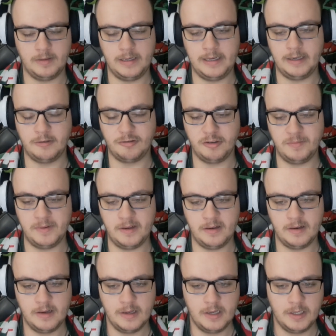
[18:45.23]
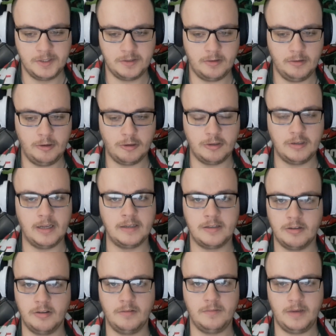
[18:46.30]
he contributed to a lot of
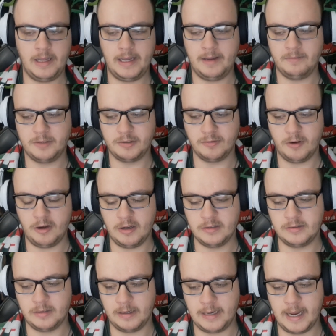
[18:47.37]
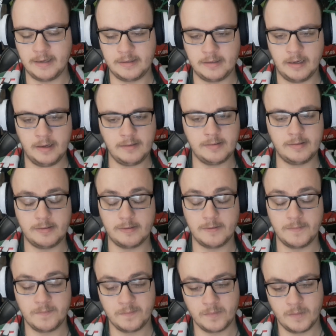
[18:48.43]
those tries against us,
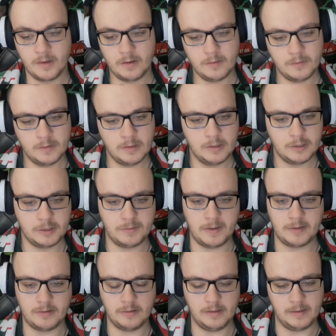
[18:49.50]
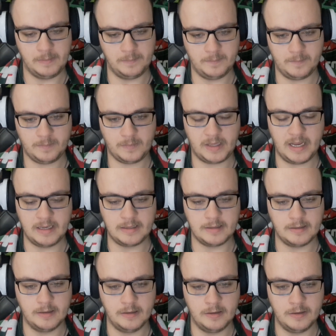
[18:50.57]
especially
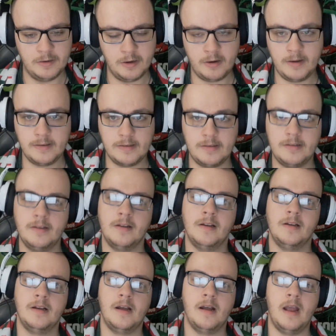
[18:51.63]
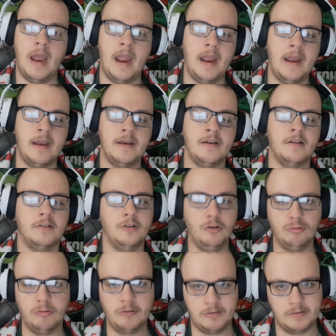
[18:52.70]
against the Knights and the
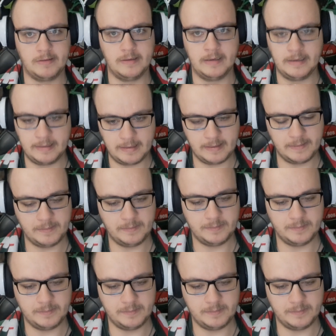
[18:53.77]
Roosters.